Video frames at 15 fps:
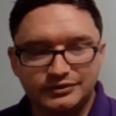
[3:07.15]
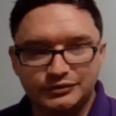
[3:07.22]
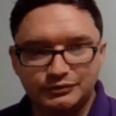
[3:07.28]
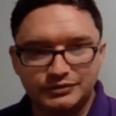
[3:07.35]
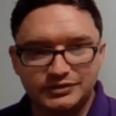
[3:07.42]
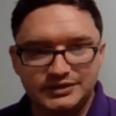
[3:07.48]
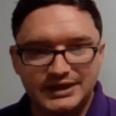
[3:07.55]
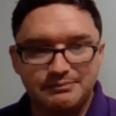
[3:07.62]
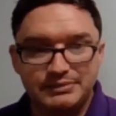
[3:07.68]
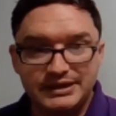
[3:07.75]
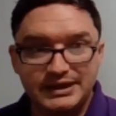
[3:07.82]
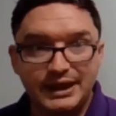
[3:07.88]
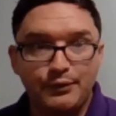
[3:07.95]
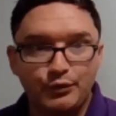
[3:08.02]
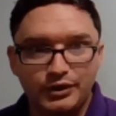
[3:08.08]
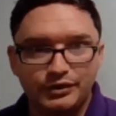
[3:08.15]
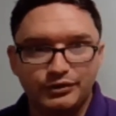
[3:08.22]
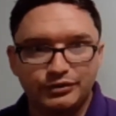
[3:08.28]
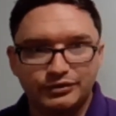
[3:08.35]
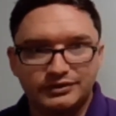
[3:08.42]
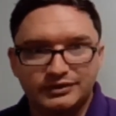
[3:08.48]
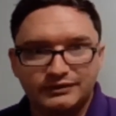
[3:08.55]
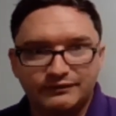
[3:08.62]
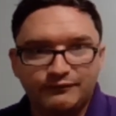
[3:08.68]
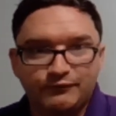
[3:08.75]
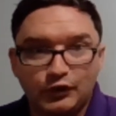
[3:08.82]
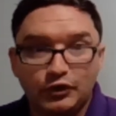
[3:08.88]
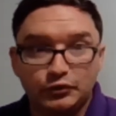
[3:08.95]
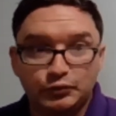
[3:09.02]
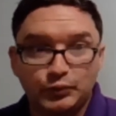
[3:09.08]
MBA with.
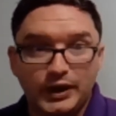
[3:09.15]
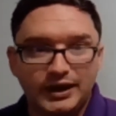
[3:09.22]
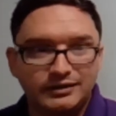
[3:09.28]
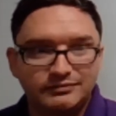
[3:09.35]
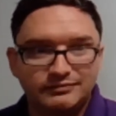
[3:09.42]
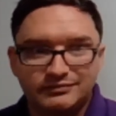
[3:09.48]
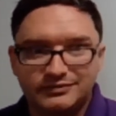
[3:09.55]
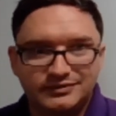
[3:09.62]
First one.